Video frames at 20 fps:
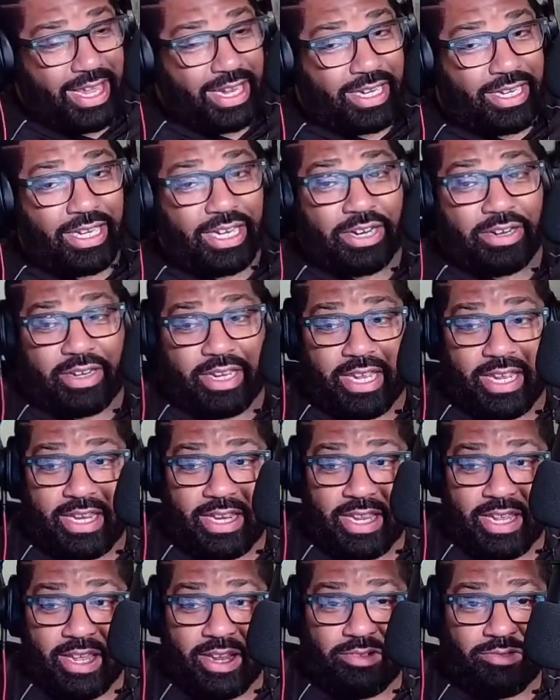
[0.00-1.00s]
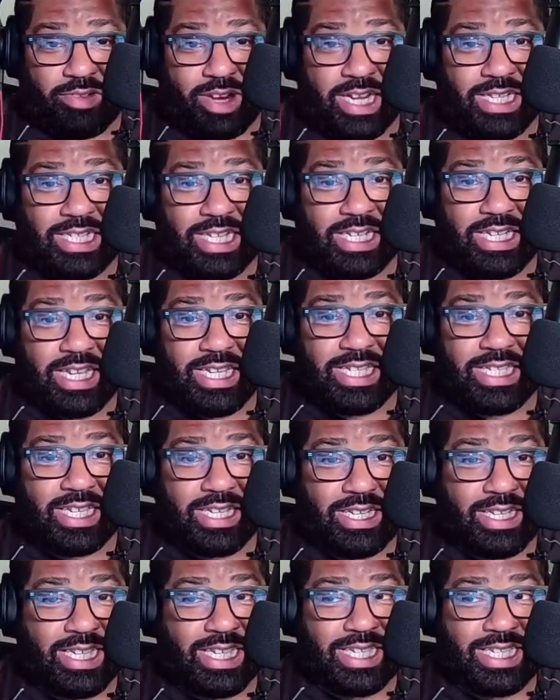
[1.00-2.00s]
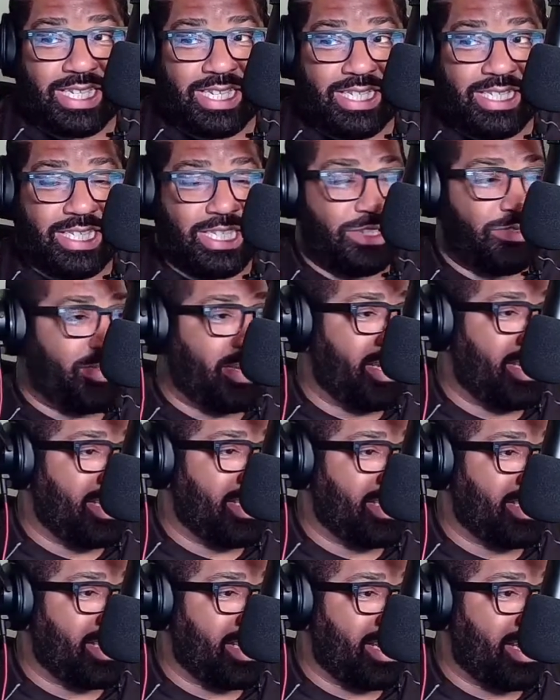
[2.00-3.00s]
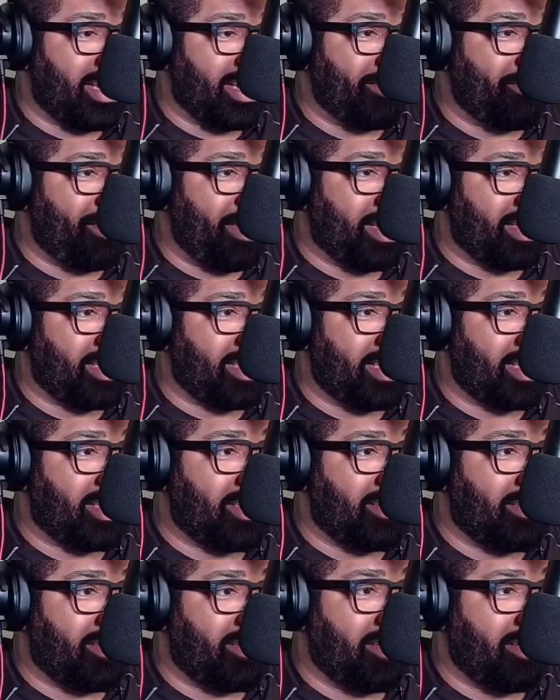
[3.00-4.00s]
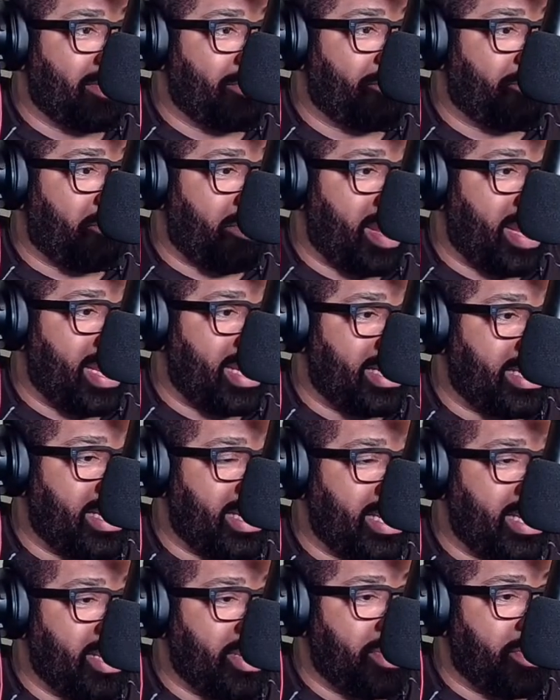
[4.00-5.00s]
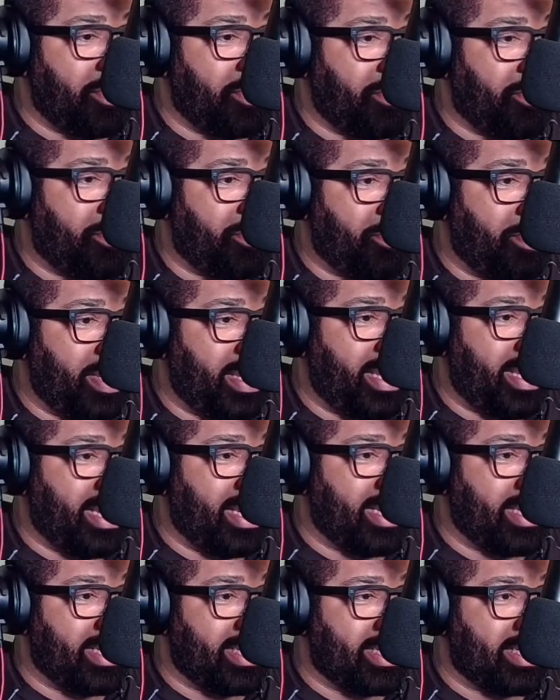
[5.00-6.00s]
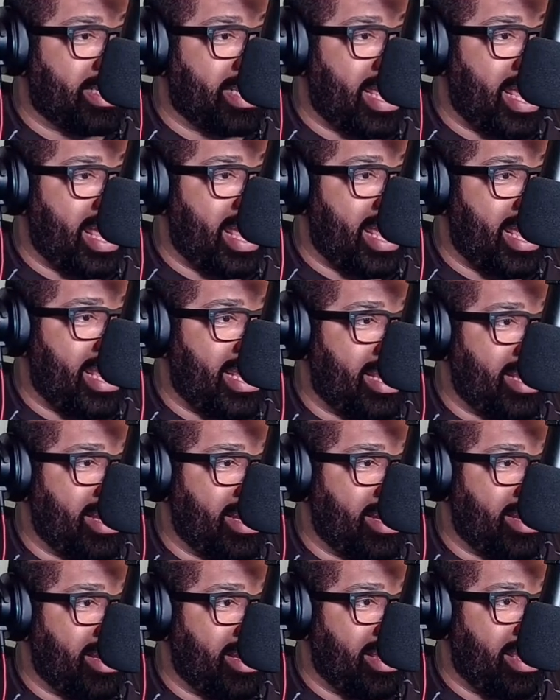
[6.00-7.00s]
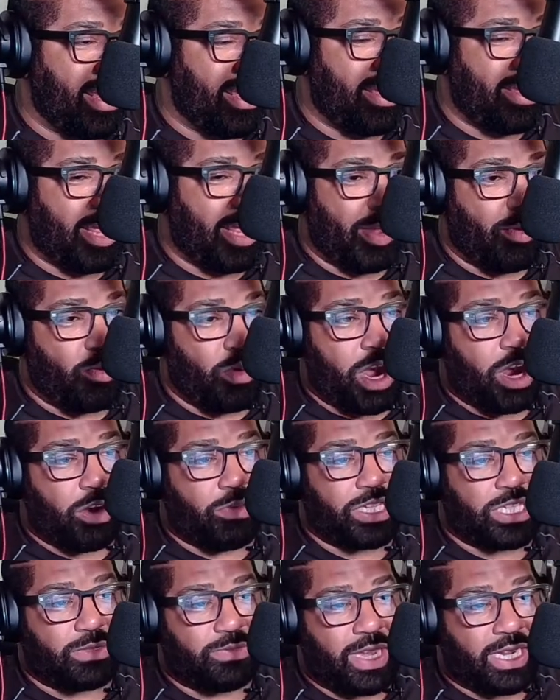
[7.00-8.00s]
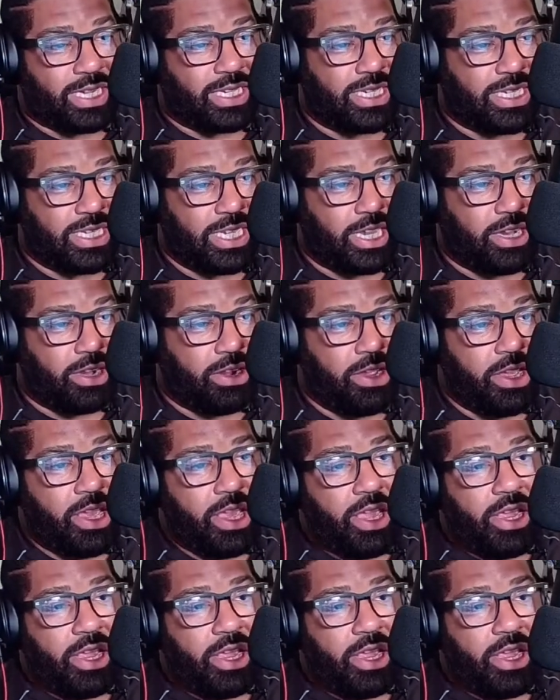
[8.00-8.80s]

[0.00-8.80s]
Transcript: clearly Ray J needs to listen to his big sister Brandy, who is a well-respected singer.